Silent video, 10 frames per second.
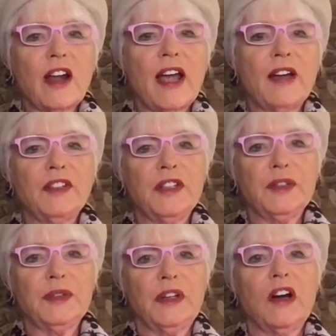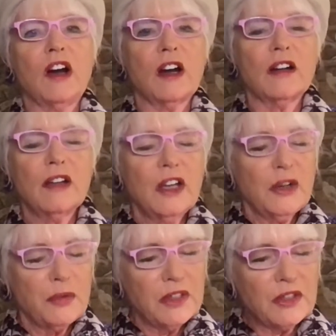avenue,
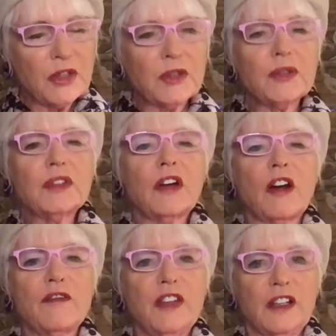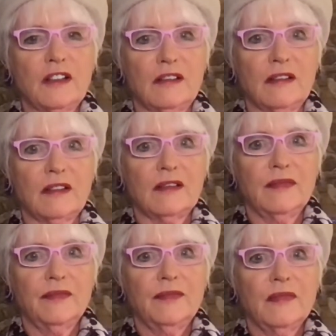we chose our vehicles
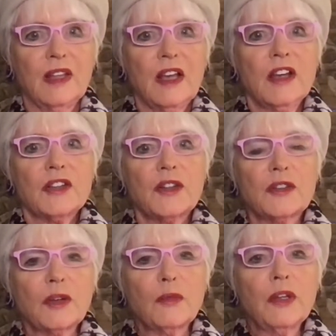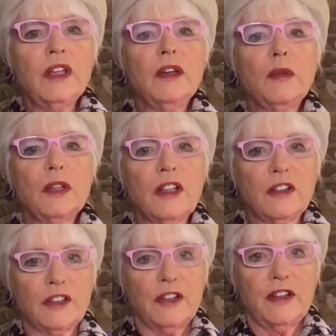so that we would
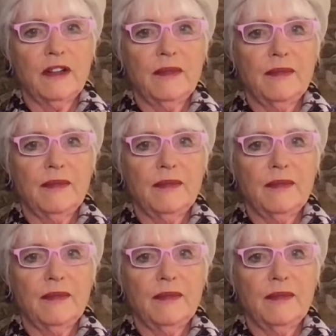learn